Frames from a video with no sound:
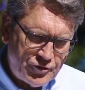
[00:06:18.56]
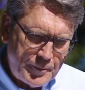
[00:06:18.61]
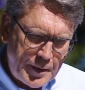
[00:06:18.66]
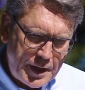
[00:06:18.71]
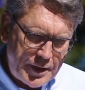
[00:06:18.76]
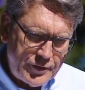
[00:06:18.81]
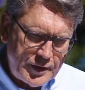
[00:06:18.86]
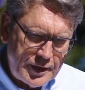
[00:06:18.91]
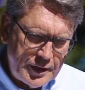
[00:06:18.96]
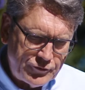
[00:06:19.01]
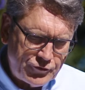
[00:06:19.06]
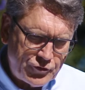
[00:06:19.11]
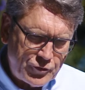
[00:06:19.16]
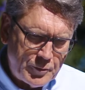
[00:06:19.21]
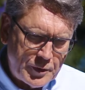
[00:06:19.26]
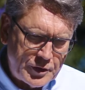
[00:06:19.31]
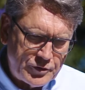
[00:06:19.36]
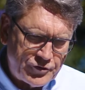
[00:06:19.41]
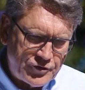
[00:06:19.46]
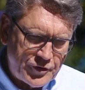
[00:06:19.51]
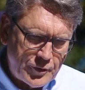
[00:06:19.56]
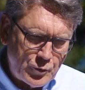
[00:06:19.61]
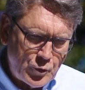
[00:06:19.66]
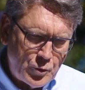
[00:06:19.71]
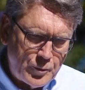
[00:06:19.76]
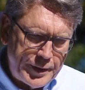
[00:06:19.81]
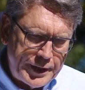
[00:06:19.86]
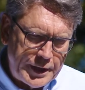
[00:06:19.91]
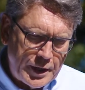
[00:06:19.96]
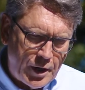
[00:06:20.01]
about the instruments that
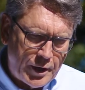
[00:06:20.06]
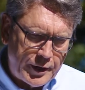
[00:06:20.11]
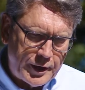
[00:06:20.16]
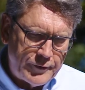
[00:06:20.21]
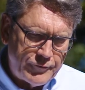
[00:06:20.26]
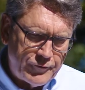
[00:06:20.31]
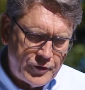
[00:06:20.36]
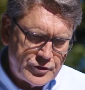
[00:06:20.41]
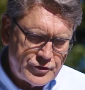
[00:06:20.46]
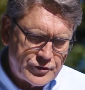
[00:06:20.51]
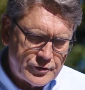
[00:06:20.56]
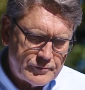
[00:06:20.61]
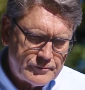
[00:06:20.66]
will be on Envision?